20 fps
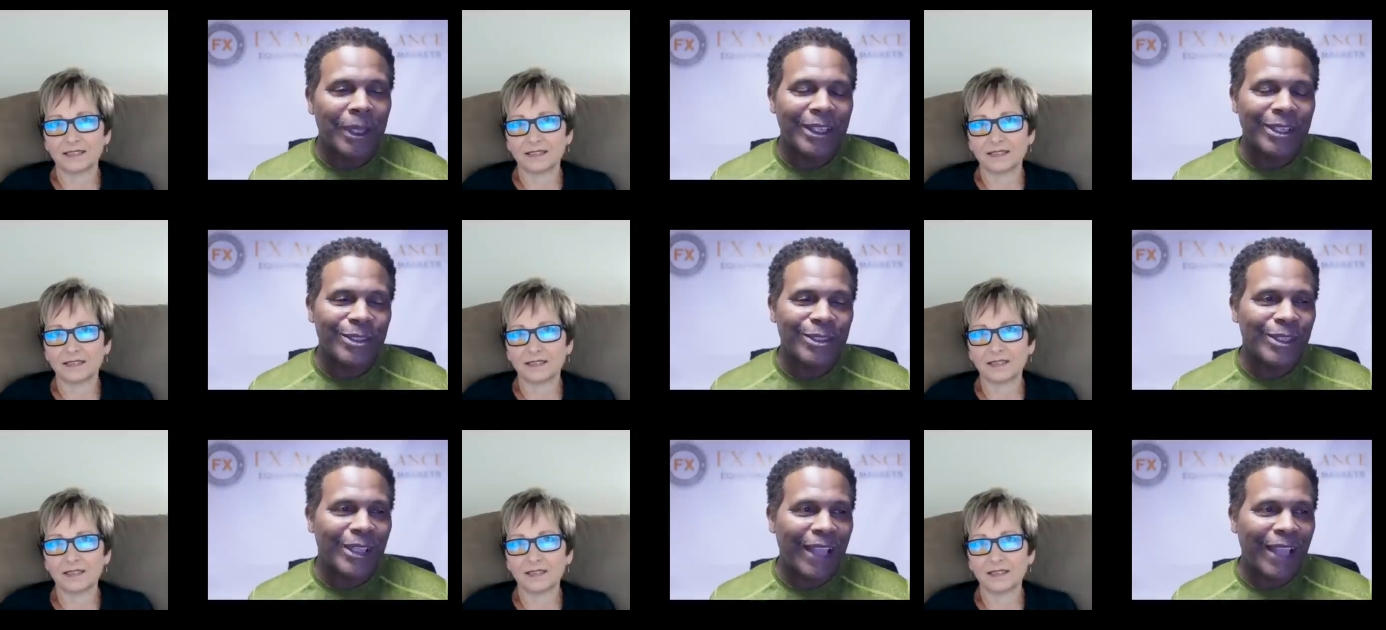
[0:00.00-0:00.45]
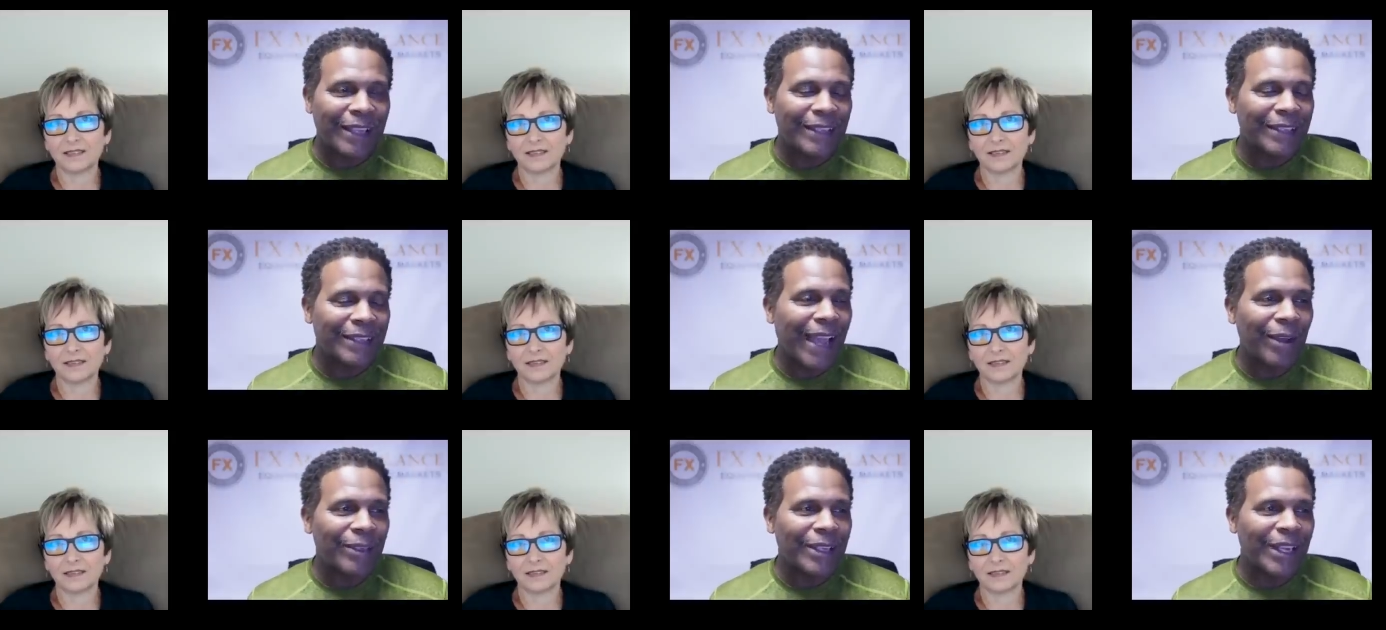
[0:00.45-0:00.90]
Speaker 1: it's
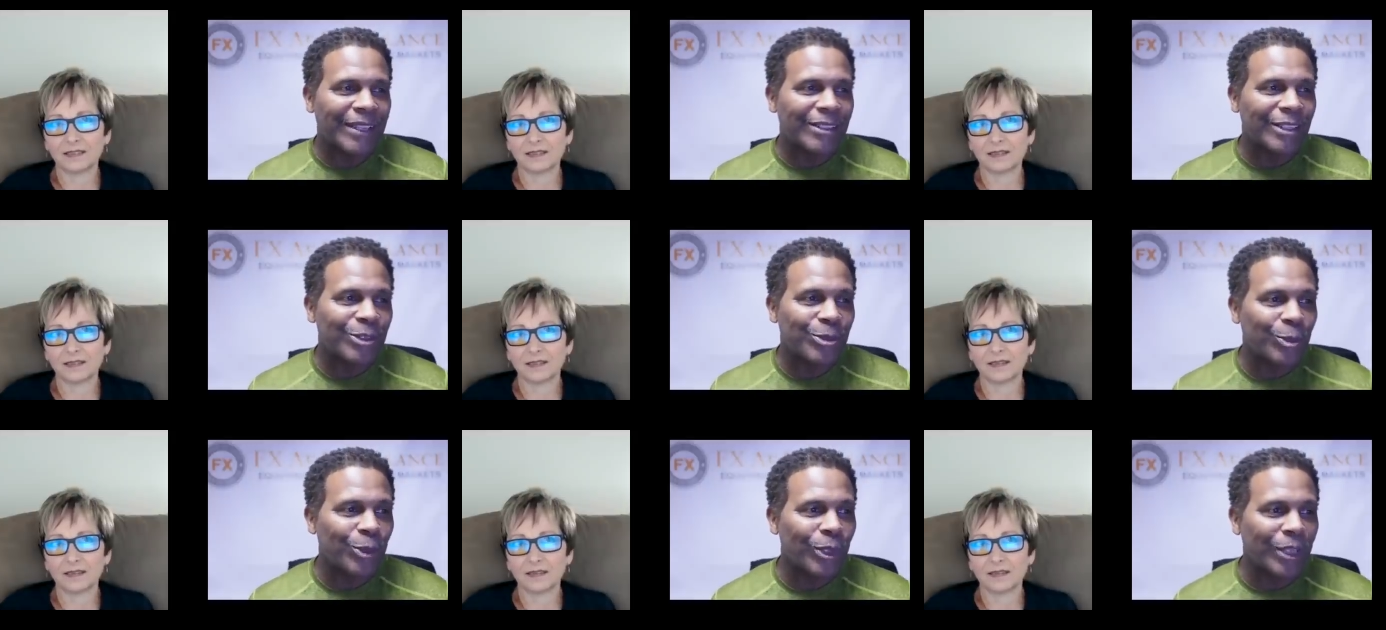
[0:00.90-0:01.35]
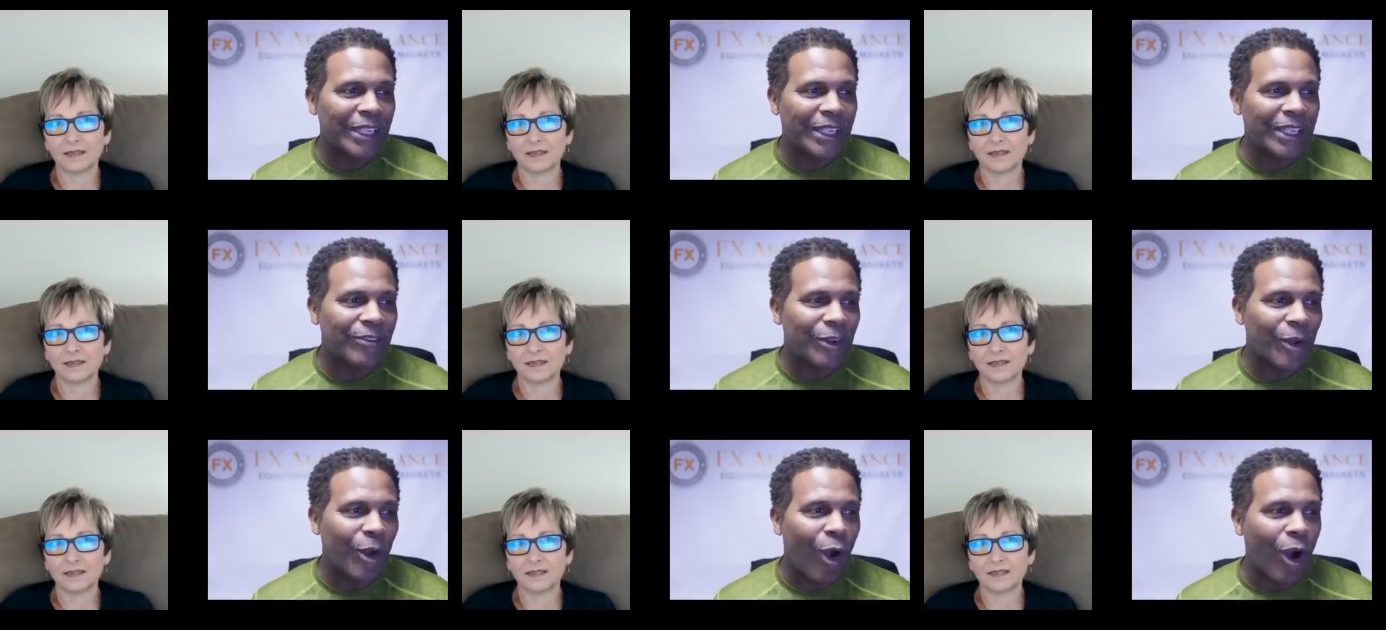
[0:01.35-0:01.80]
like nowadays it's really
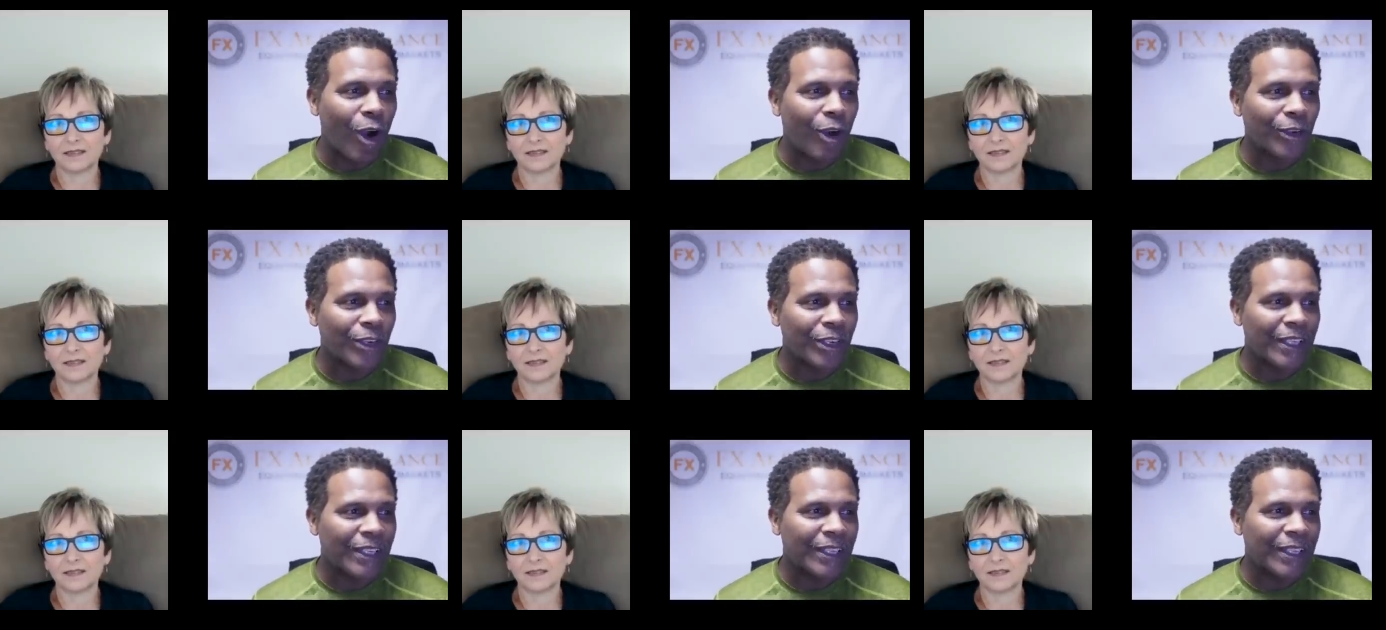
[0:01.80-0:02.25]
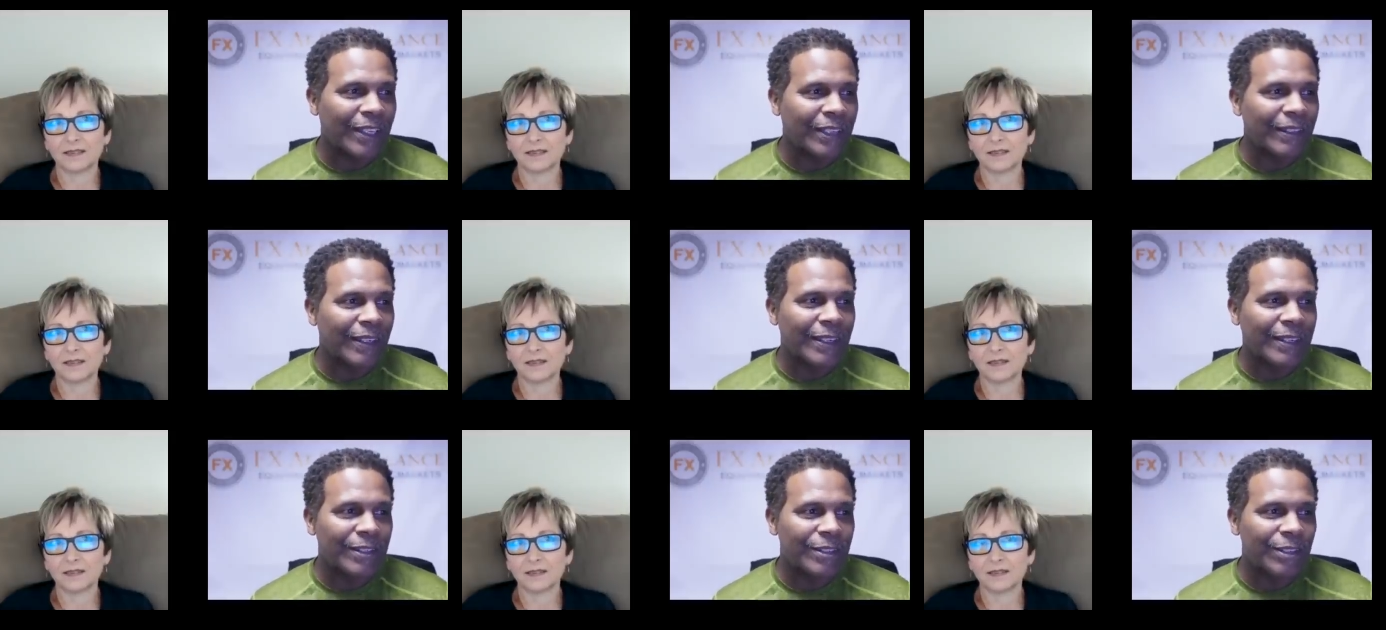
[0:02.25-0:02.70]
even harder to
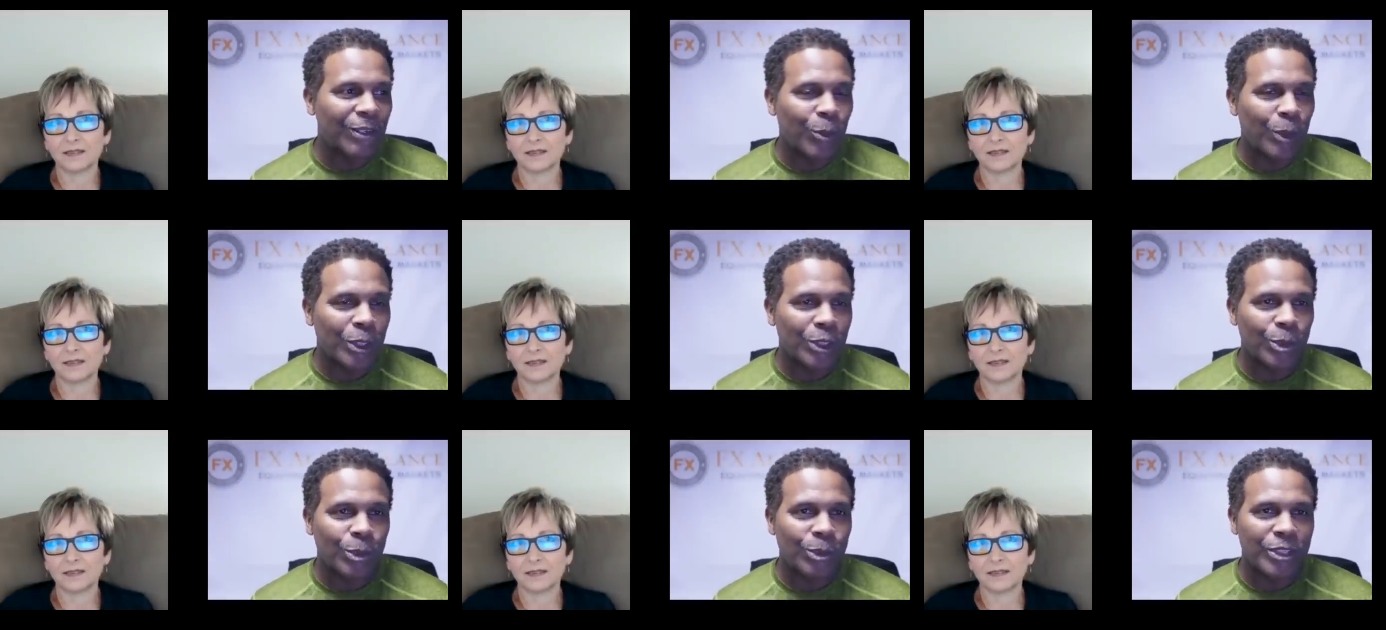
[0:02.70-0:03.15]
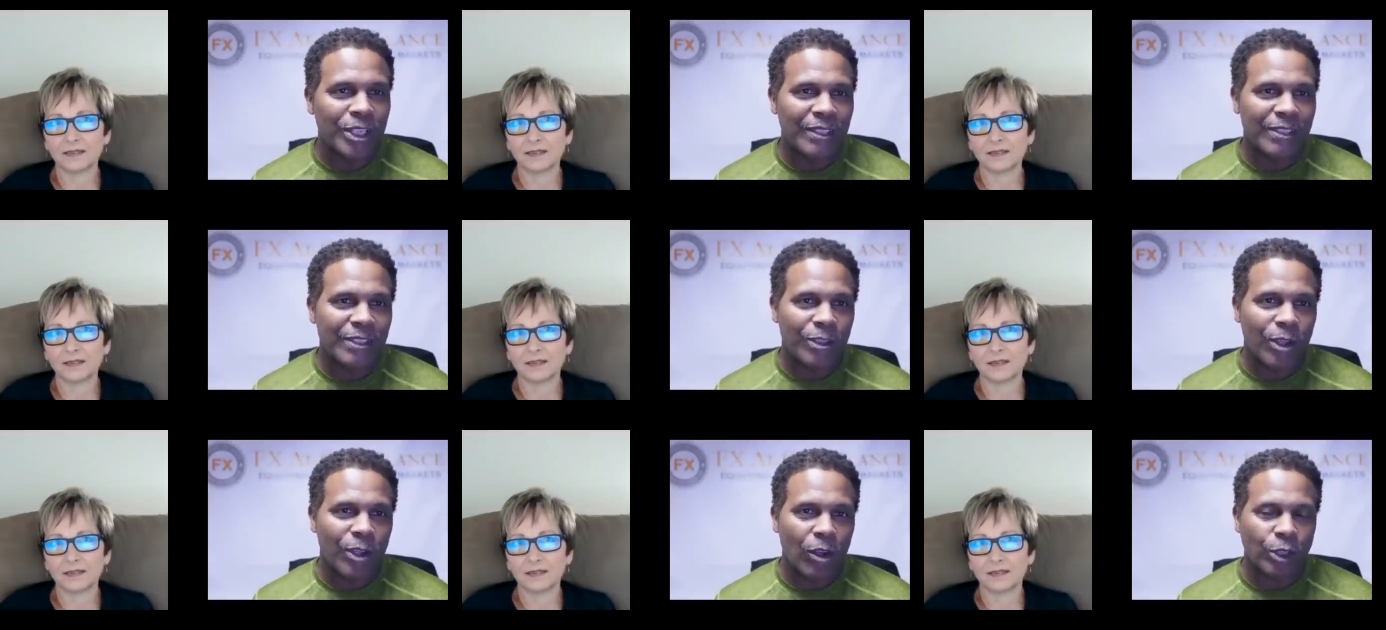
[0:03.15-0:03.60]
get into what you
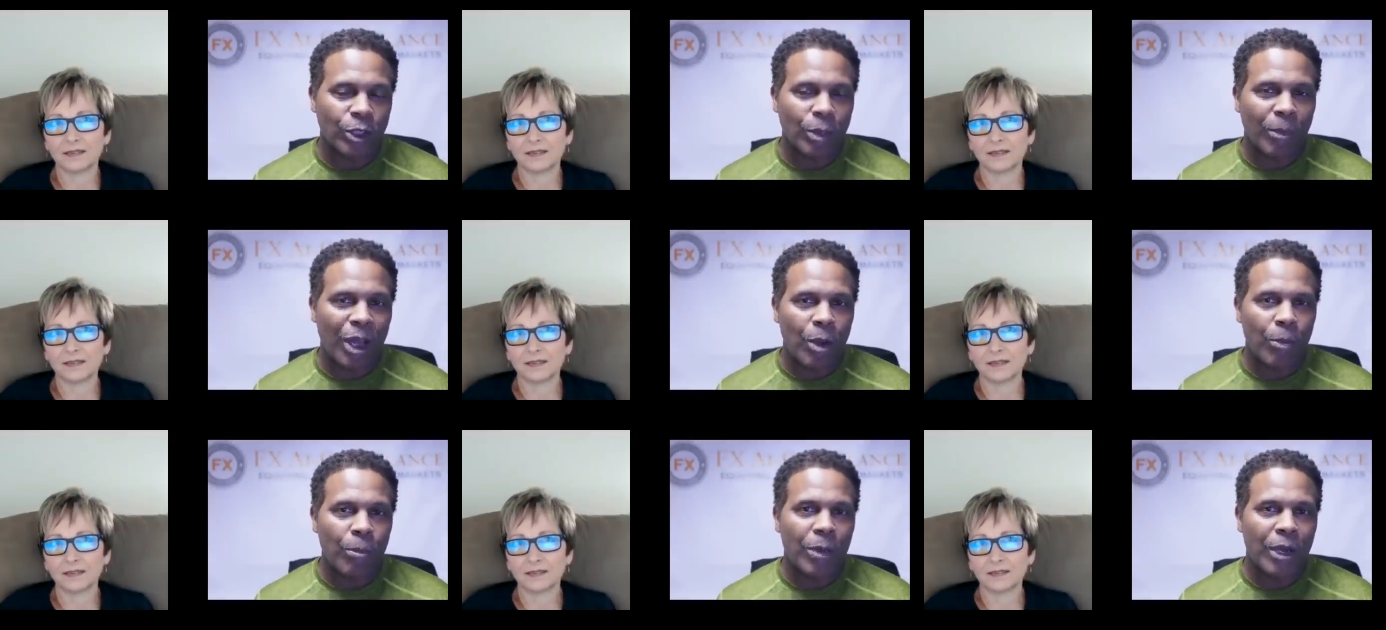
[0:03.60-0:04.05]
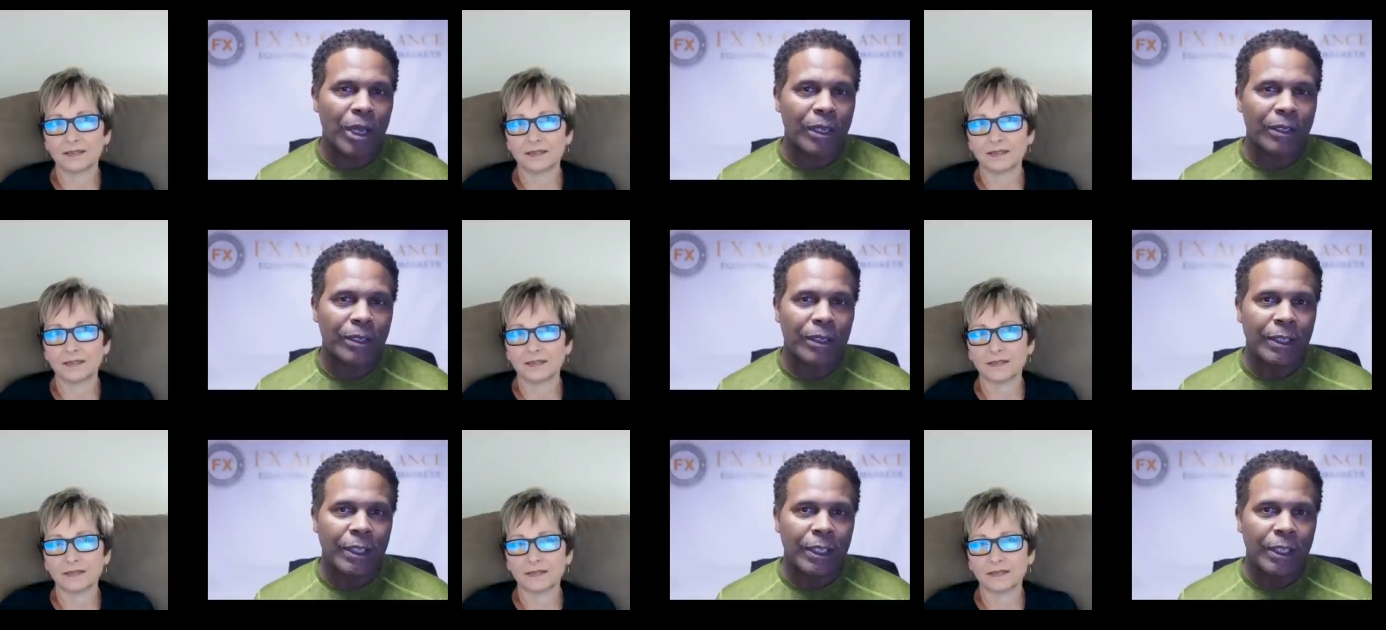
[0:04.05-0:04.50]
just talked about, but